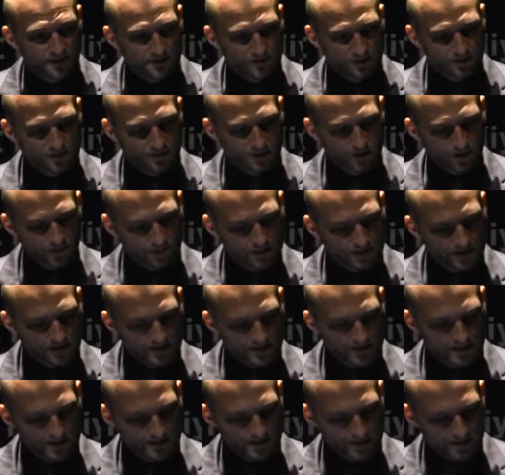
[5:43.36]
be noted
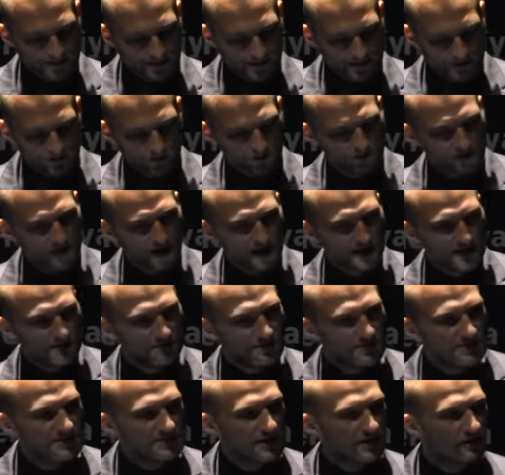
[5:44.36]
here that over
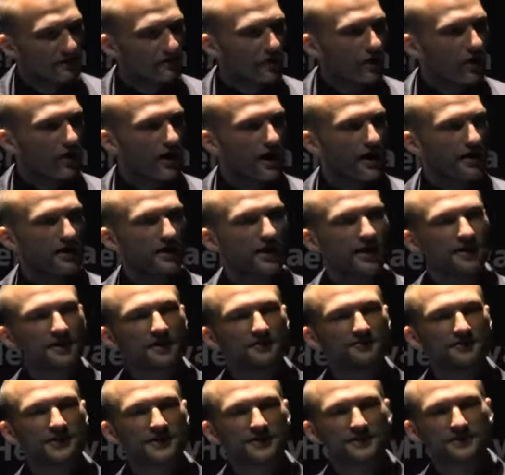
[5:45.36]
90% of all Al-Qaeda
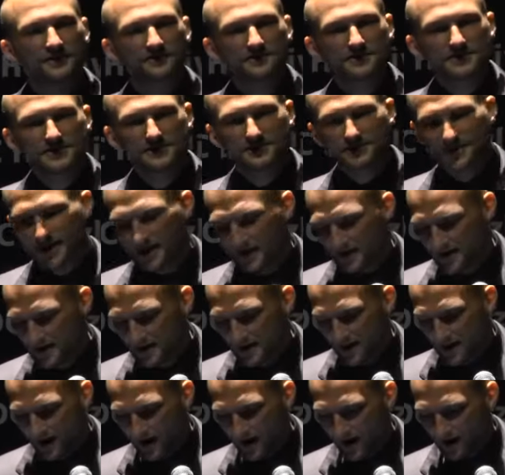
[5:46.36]
victims today
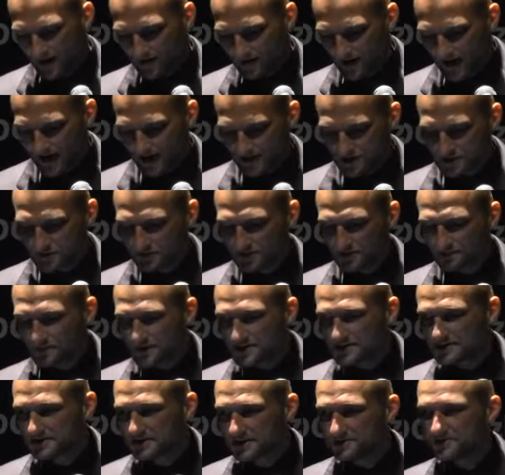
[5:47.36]
are actually
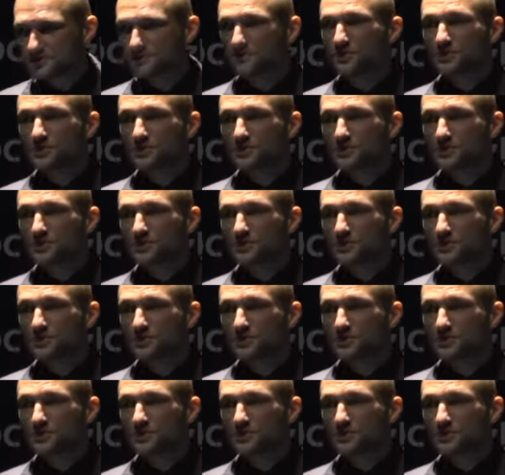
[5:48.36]
Muslims,